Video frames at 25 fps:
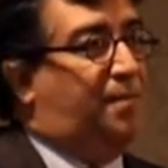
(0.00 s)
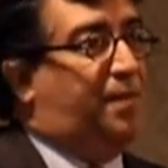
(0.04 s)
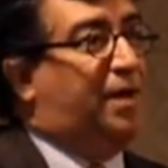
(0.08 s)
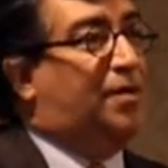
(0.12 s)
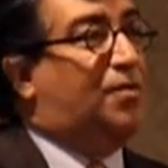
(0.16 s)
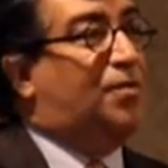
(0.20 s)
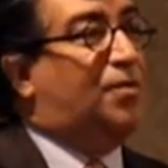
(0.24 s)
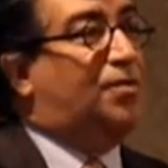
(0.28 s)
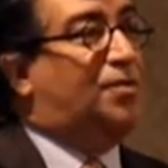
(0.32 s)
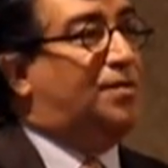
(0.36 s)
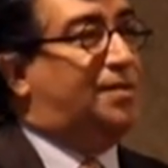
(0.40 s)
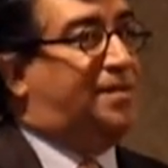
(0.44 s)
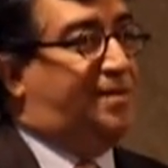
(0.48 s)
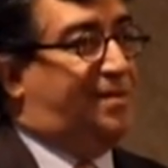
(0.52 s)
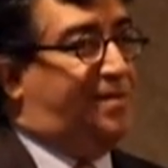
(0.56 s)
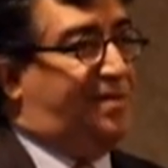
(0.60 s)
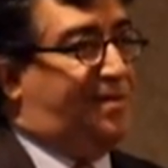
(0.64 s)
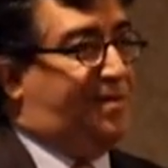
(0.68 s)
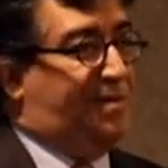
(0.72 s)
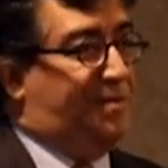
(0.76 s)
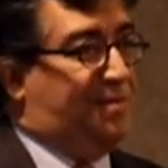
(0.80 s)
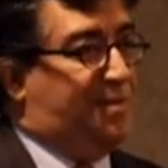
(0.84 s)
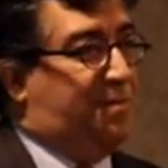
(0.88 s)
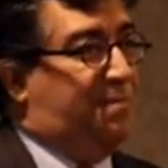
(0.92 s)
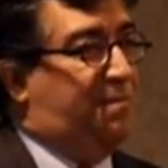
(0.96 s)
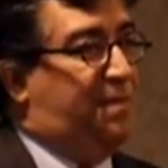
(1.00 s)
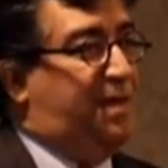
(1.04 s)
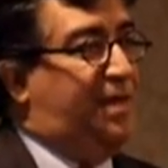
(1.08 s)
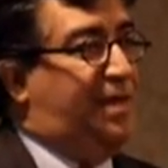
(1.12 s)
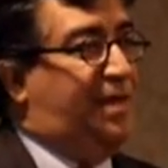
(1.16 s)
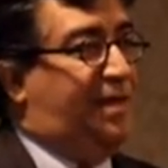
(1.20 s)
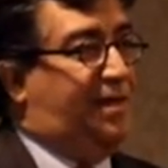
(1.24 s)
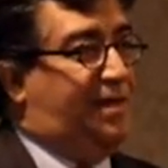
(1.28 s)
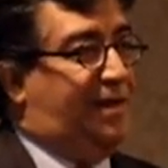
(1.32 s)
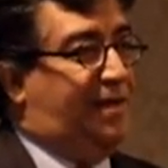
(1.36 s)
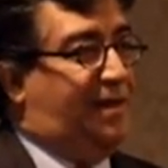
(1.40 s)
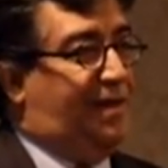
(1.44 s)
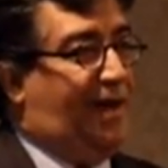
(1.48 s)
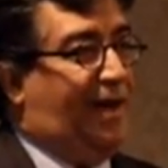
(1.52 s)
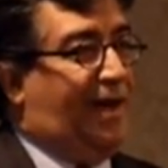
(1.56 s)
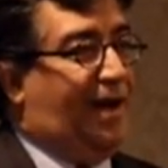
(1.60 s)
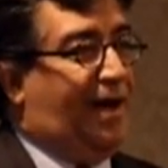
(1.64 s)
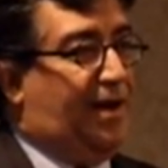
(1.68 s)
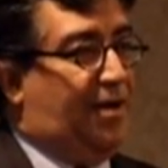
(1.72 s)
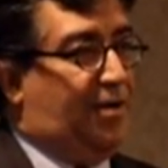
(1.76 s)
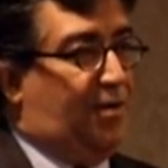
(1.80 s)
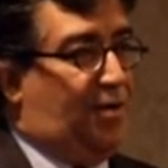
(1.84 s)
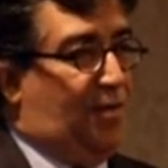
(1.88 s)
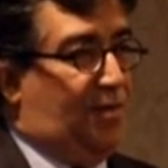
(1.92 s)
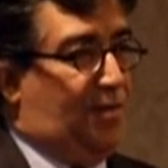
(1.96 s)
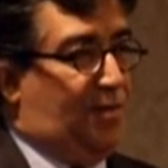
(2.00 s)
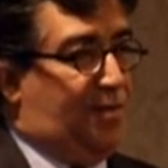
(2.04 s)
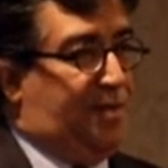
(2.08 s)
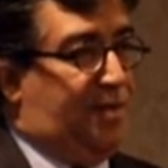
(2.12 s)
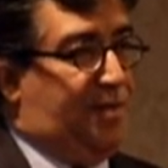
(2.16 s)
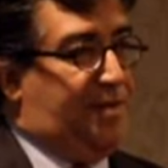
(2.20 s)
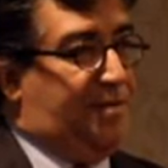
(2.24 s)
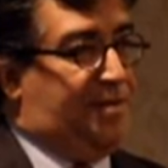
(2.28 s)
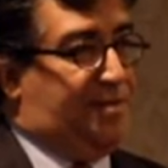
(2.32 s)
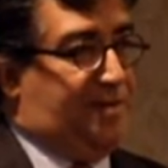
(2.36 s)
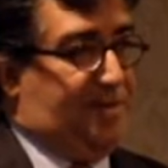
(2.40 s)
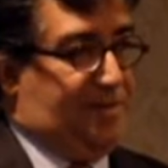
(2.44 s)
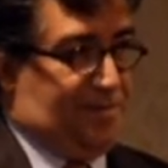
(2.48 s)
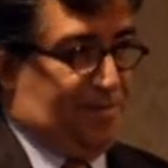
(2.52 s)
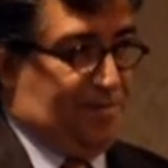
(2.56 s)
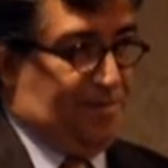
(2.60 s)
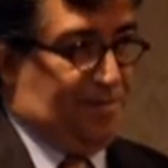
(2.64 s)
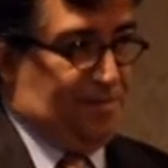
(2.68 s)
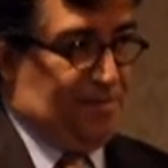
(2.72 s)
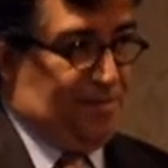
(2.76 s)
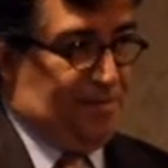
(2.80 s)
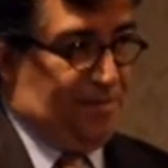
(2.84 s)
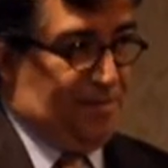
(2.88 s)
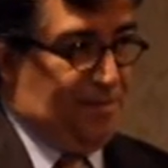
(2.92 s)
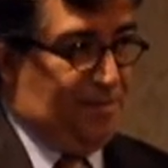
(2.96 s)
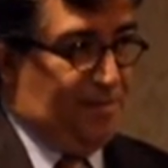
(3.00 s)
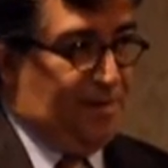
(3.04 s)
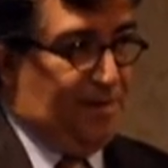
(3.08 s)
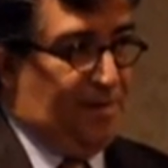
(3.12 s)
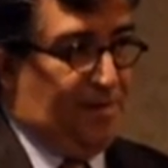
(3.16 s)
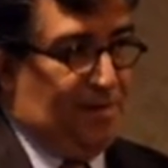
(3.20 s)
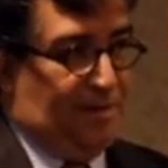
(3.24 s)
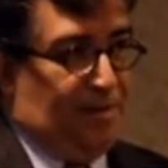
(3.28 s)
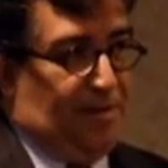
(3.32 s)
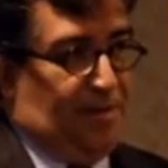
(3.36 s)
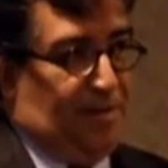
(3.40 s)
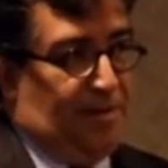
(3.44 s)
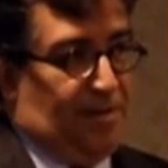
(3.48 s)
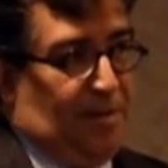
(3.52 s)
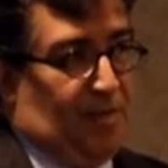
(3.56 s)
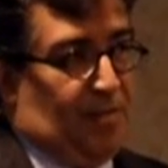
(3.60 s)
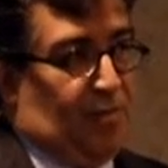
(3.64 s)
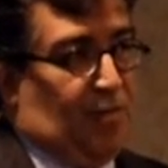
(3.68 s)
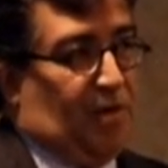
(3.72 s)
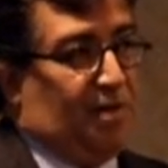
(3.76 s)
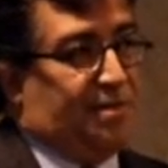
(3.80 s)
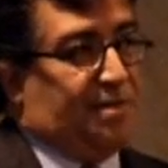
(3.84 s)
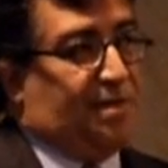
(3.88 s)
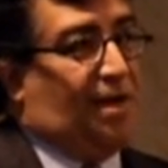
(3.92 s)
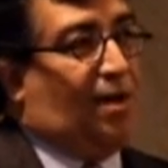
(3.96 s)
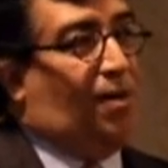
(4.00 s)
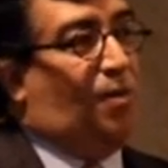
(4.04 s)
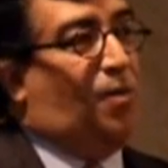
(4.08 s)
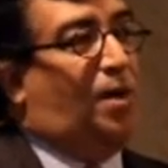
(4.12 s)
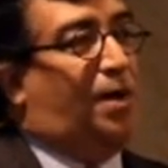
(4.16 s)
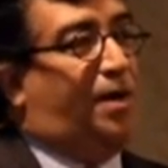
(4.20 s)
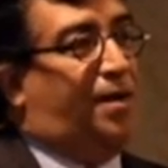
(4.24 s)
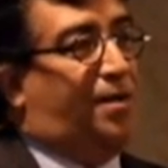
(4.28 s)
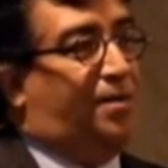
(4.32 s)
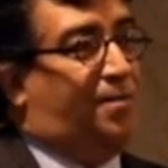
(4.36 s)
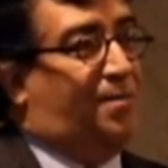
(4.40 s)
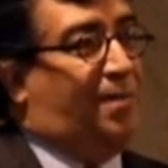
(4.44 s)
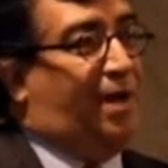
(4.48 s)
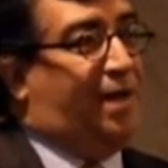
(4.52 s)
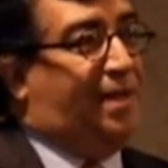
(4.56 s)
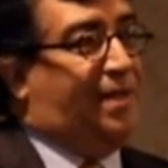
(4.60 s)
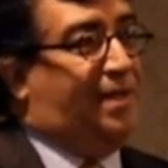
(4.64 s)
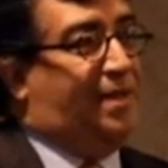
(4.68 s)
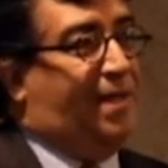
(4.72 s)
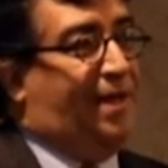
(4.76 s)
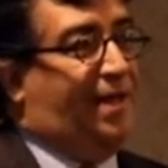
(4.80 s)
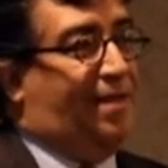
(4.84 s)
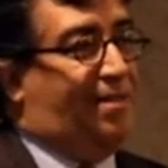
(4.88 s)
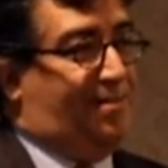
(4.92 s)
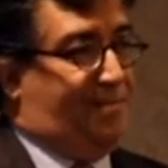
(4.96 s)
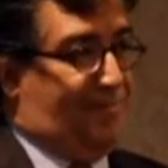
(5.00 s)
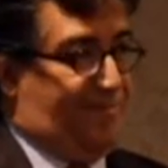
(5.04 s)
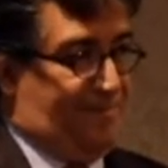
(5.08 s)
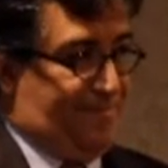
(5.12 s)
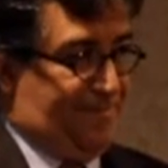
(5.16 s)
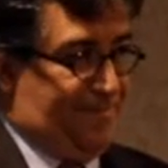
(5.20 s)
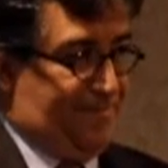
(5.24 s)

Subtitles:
Perot Sustems, P-A-R-O-T Systems, that was acquired by Dell.